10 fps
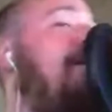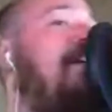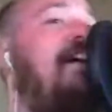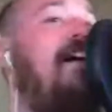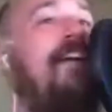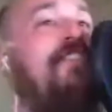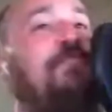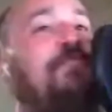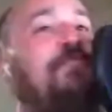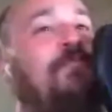I
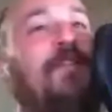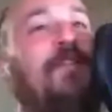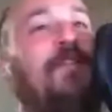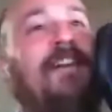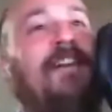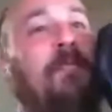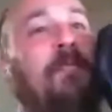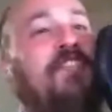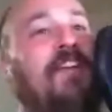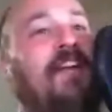just really have
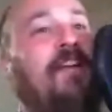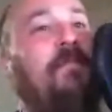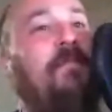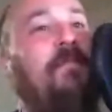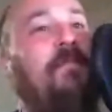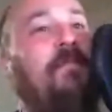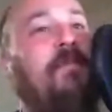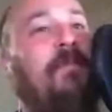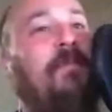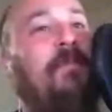appreciated being a
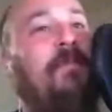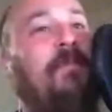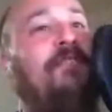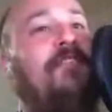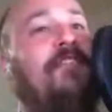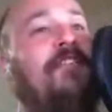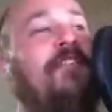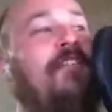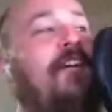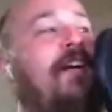part of
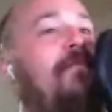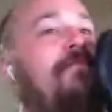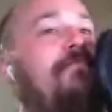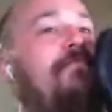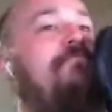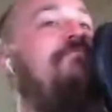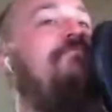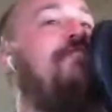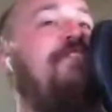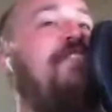
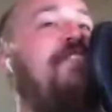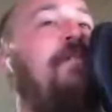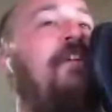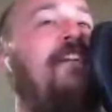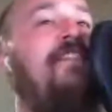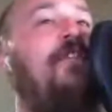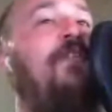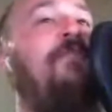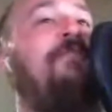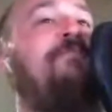just the community as a
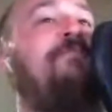whole.